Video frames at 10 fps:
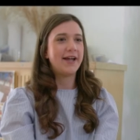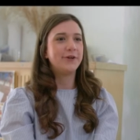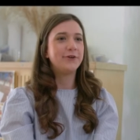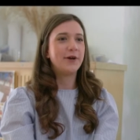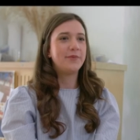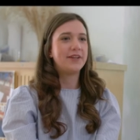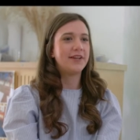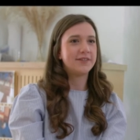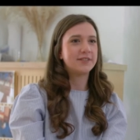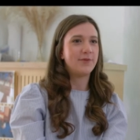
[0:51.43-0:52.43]
I grew up in
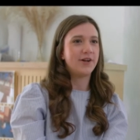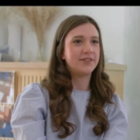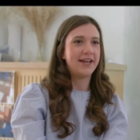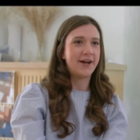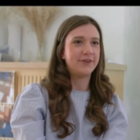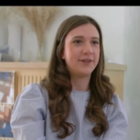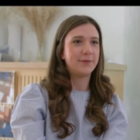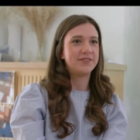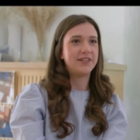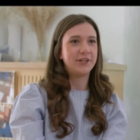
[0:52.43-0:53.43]
a small town in
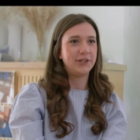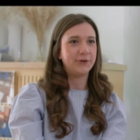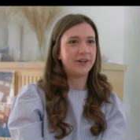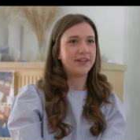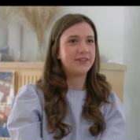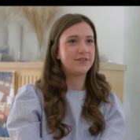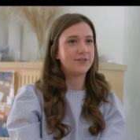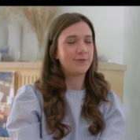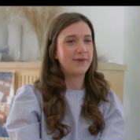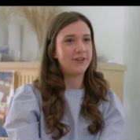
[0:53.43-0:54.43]
upstate New York,
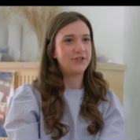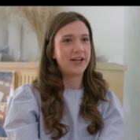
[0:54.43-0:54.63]
so my